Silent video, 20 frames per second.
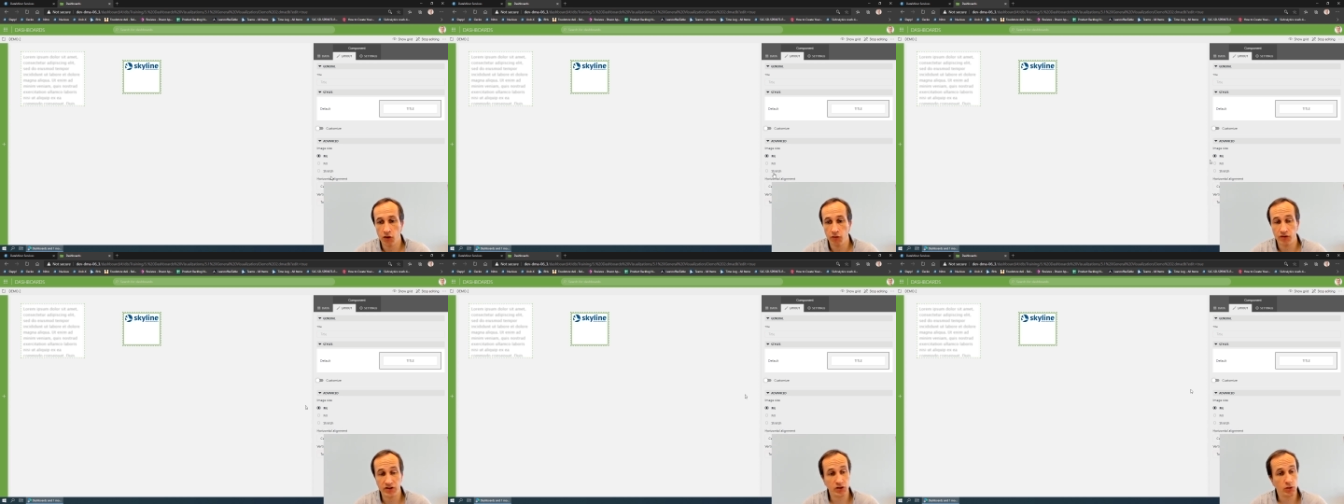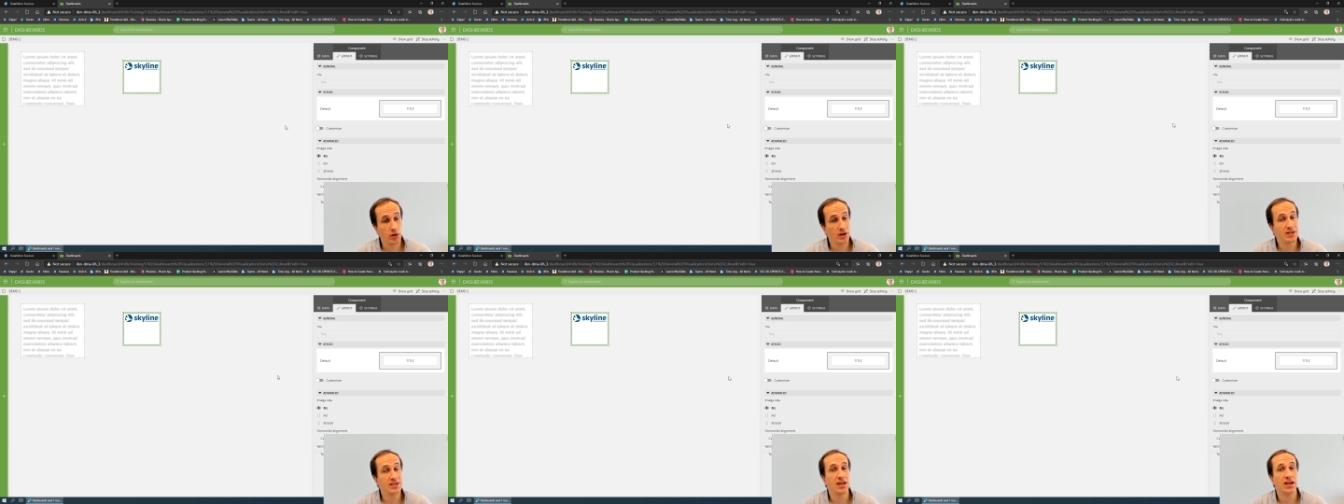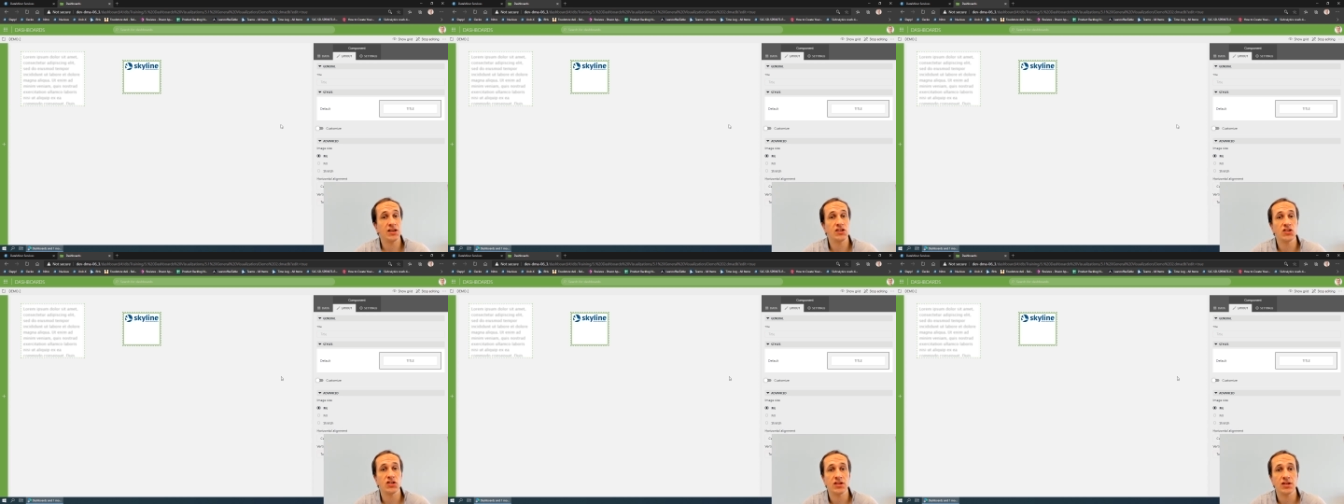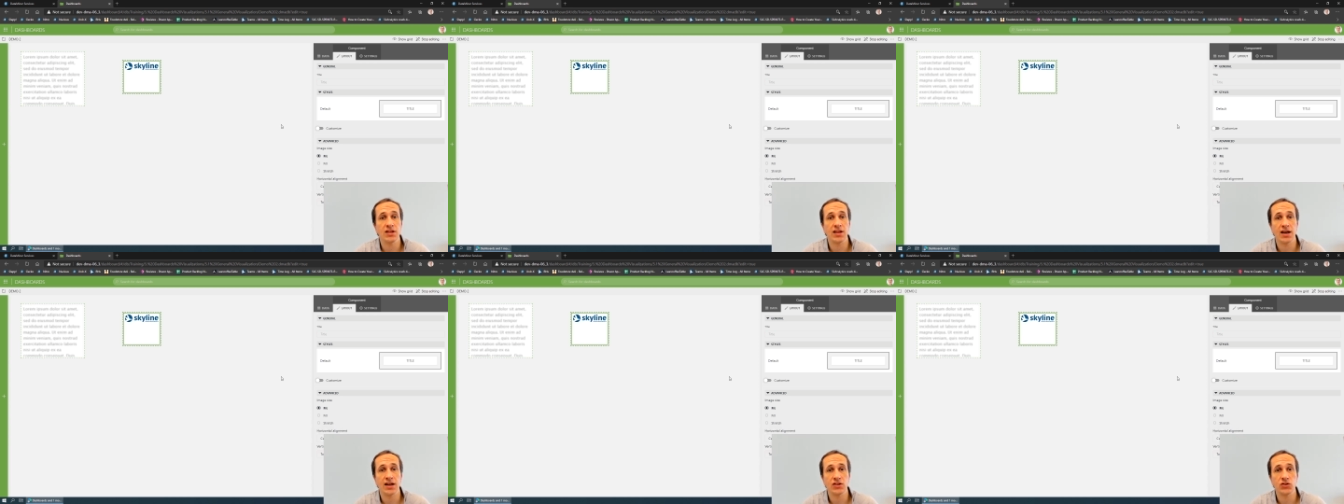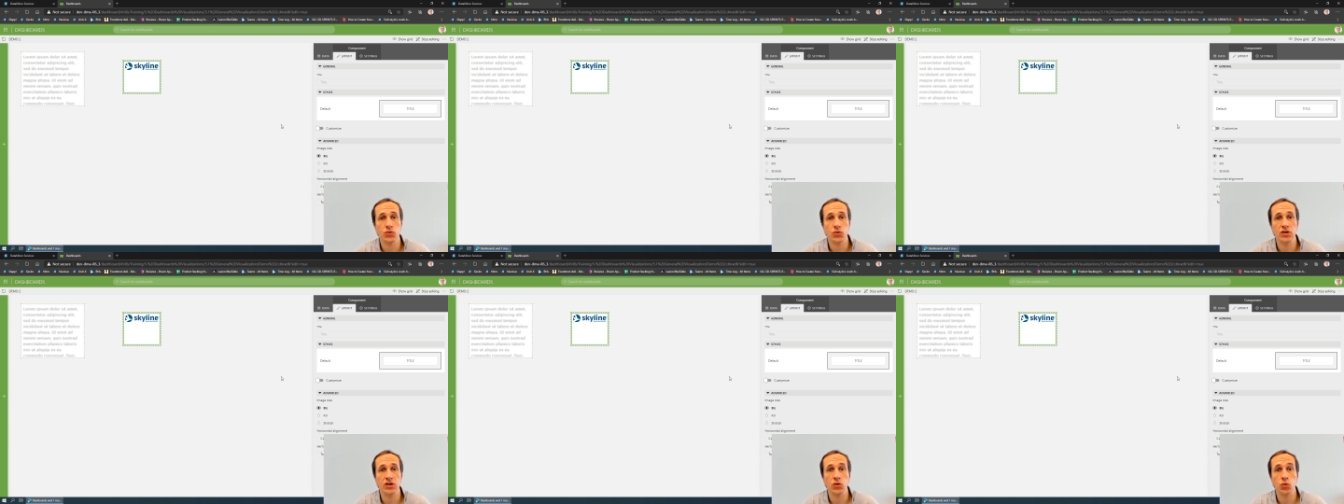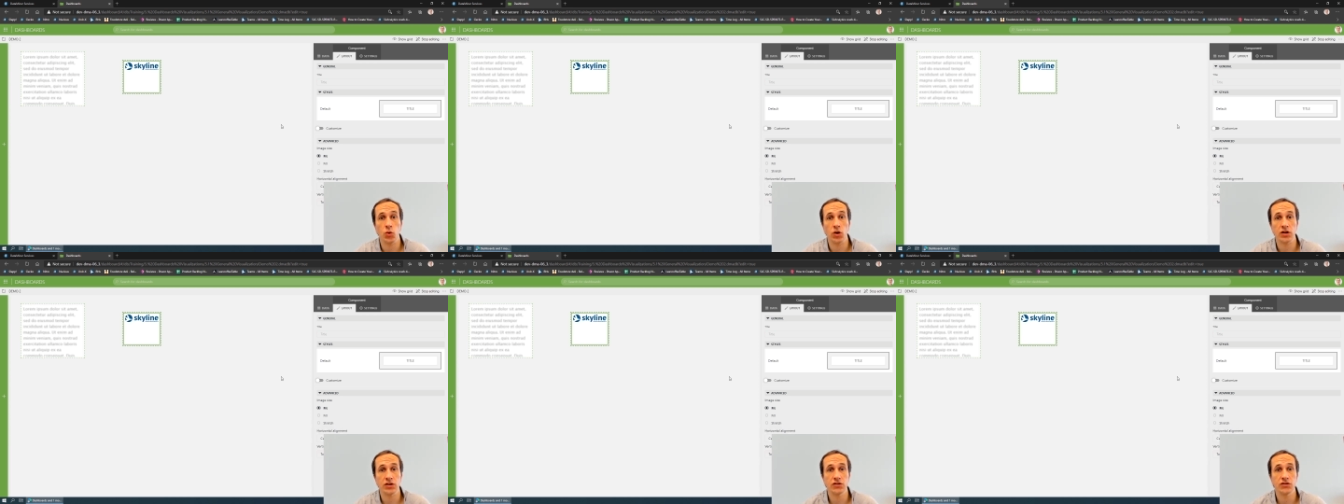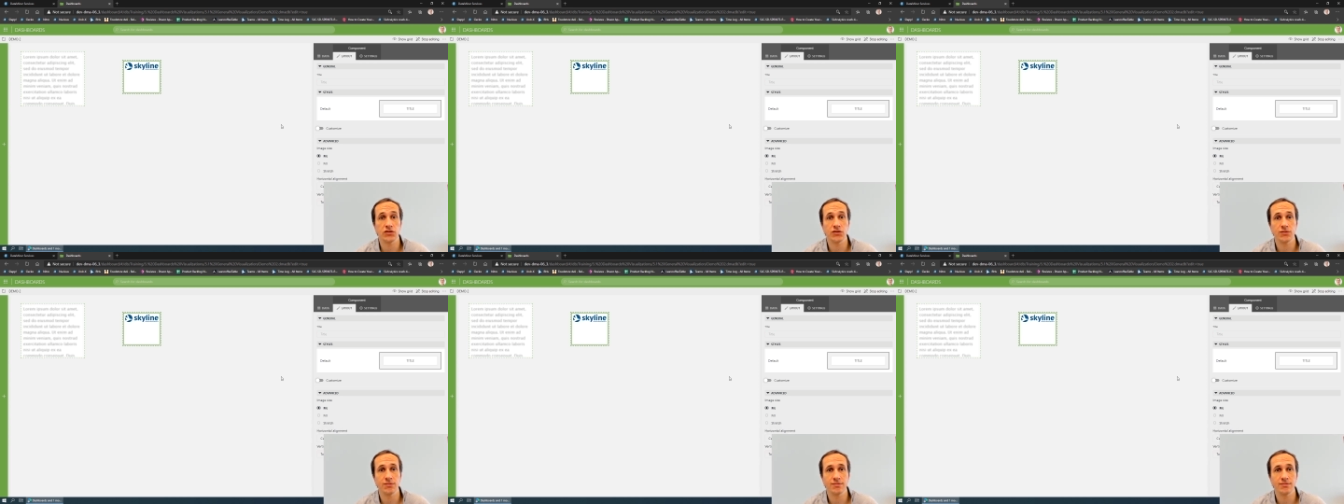visualization that we
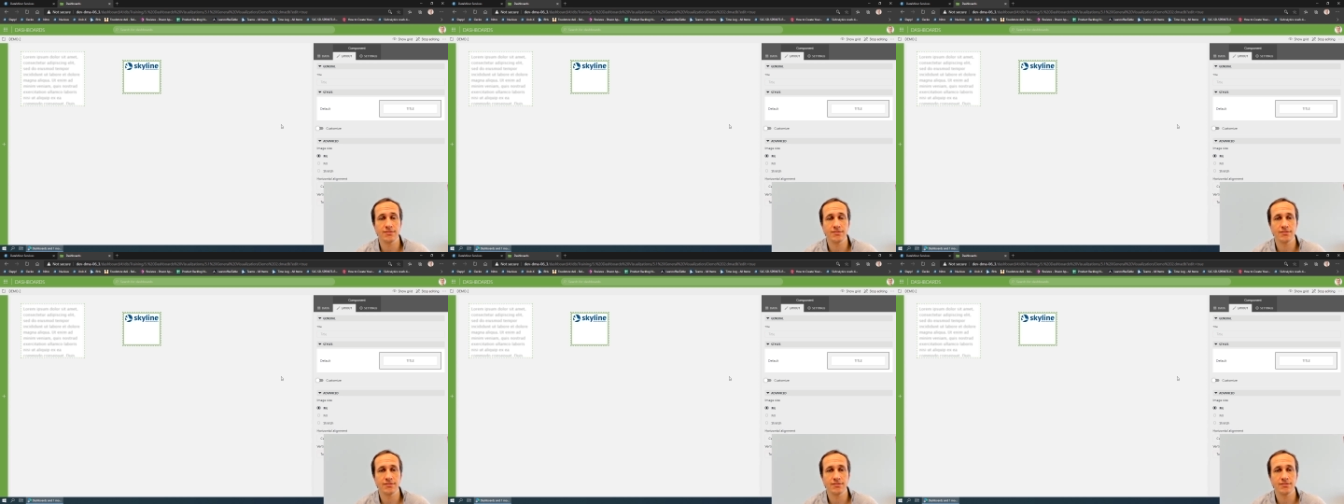want.